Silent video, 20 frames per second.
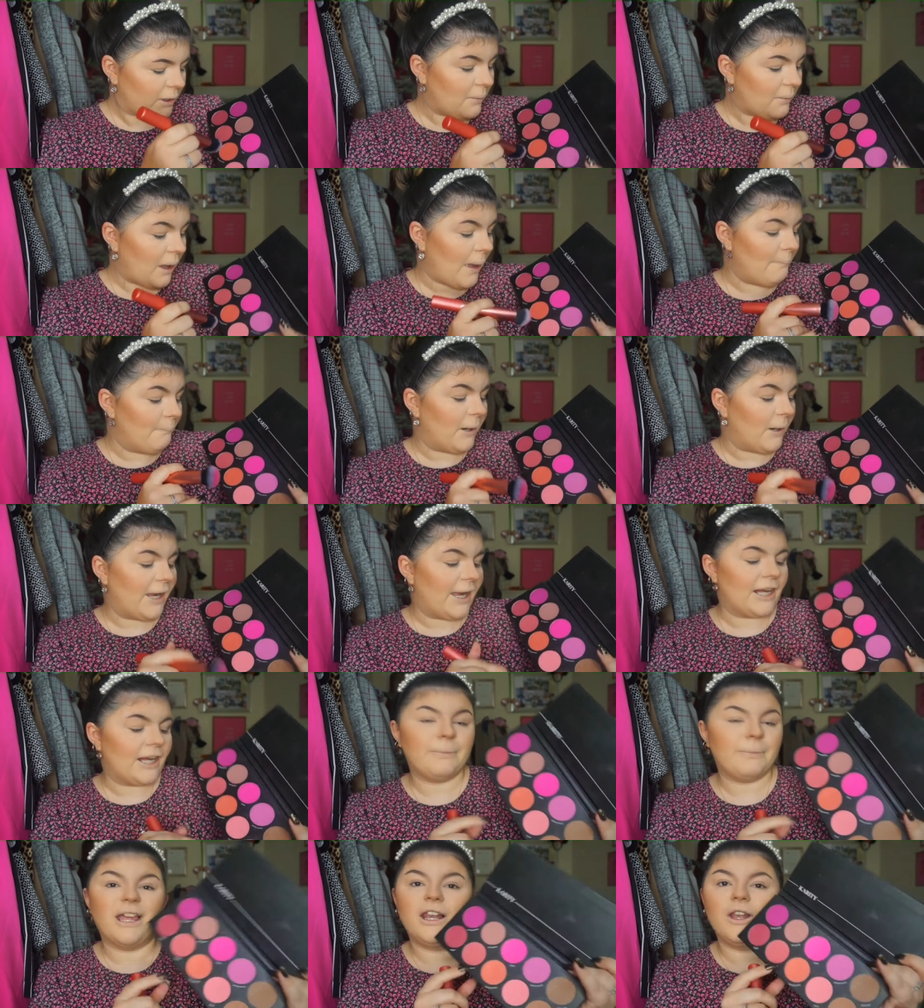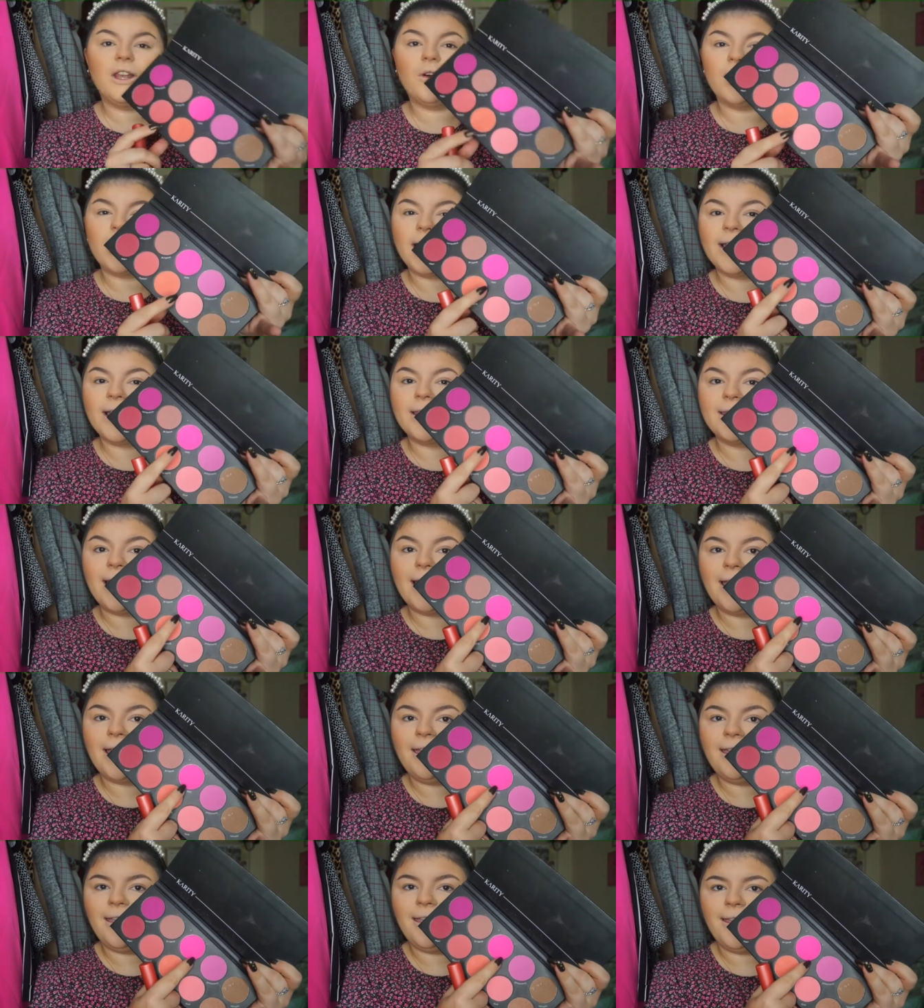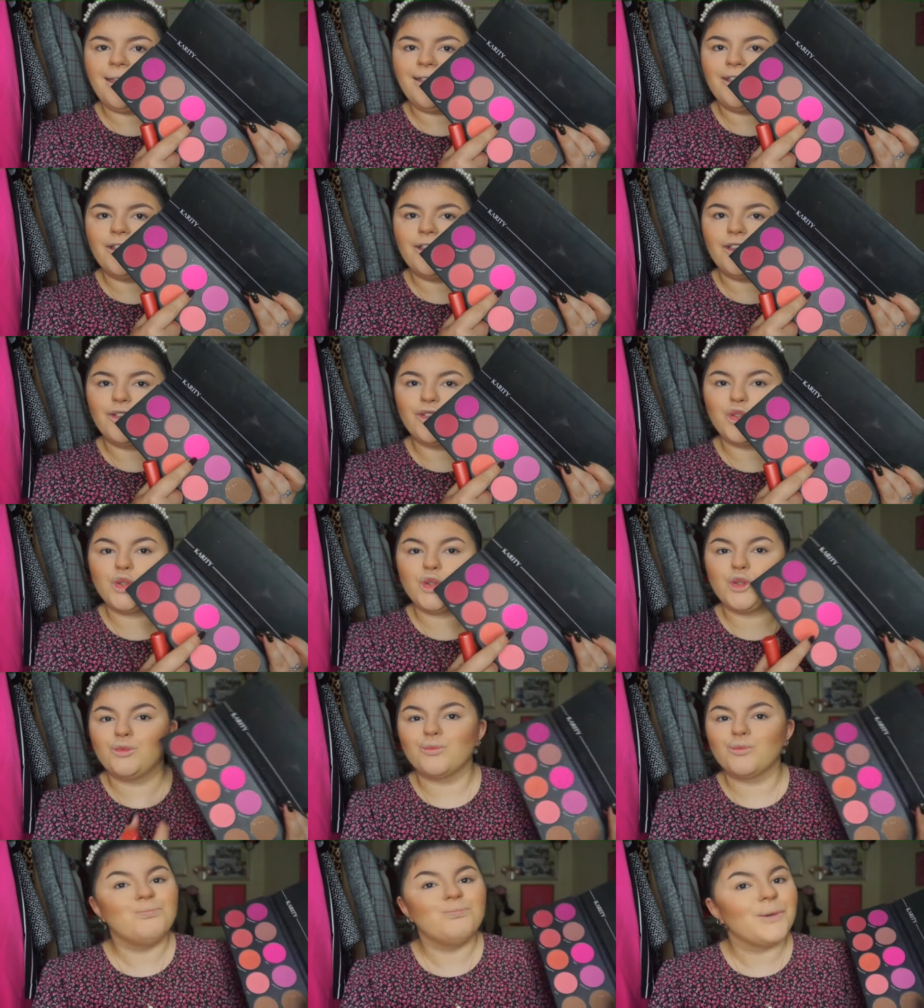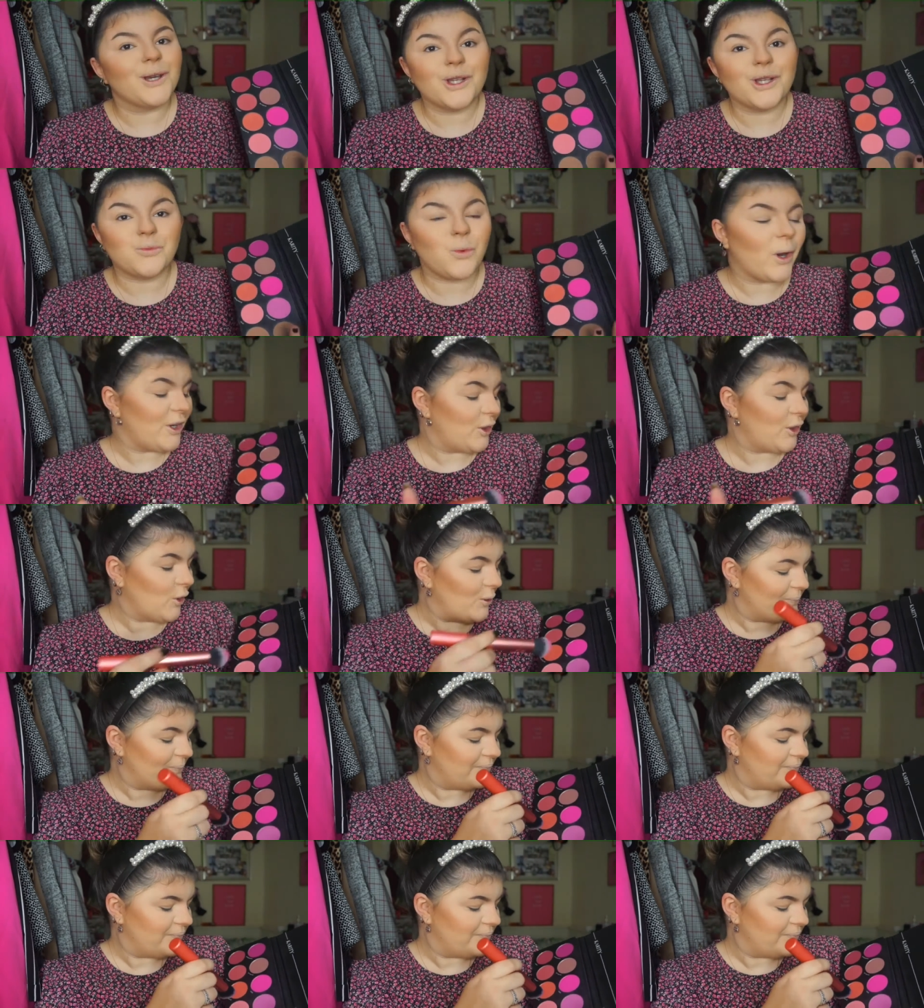I might add a bit of lolly in there because why not?